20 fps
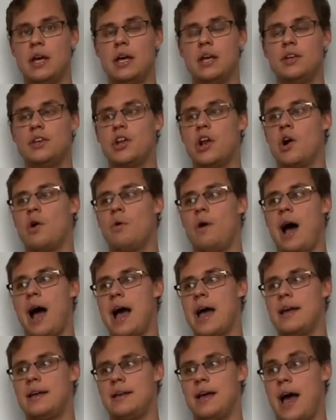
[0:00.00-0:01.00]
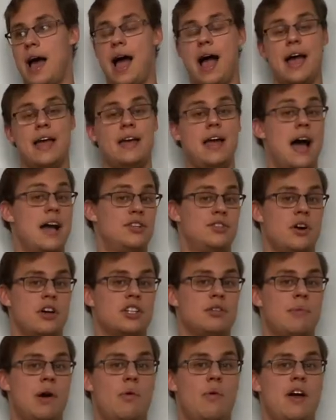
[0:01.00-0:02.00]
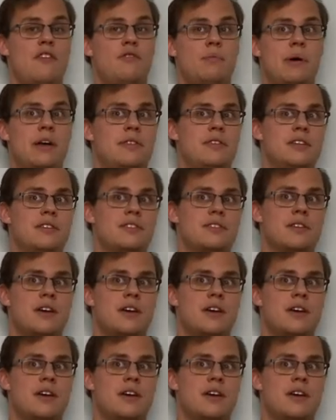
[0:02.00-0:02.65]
You know, I, I, i talked to my wife about this.